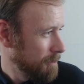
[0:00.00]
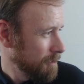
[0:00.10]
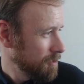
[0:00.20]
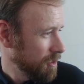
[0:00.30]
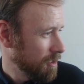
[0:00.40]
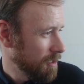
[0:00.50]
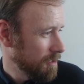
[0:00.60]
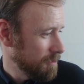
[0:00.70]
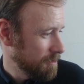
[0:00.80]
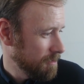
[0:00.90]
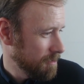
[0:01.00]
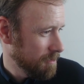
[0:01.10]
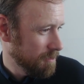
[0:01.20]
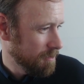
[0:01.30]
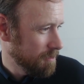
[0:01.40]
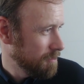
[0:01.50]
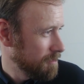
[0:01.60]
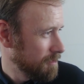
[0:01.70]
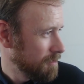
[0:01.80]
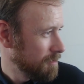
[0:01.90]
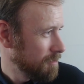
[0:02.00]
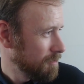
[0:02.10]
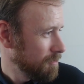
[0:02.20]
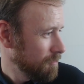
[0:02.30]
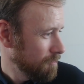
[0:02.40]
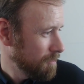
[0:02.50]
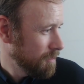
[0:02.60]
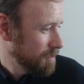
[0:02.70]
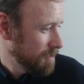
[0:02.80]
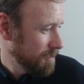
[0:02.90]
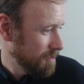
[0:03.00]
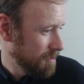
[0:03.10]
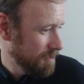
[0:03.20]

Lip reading: She got, where is it?